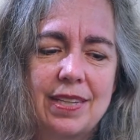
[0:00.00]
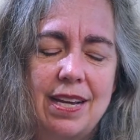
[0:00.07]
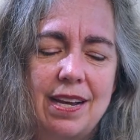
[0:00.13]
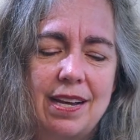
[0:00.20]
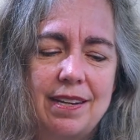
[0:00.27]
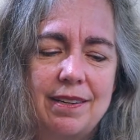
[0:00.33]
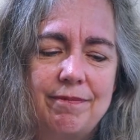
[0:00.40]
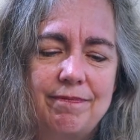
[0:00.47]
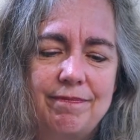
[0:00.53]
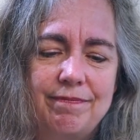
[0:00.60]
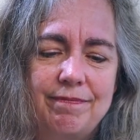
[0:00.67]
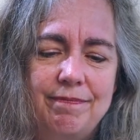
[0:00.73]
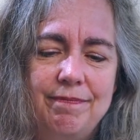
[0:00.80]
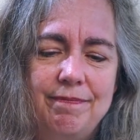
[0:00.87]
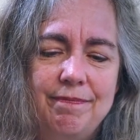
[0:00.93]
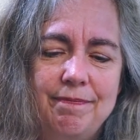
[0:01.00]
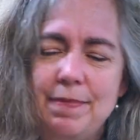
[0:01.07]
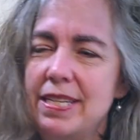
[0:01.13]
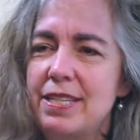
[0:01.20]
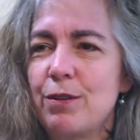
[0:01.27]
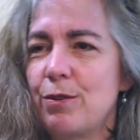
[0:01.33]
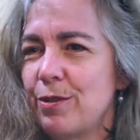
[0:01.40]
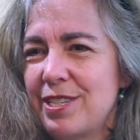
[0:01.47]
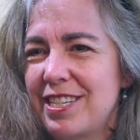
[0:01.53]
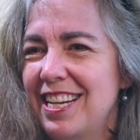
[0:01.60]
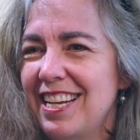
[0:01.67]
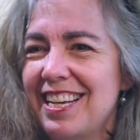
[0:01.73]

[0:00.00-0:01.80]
uh, missiles,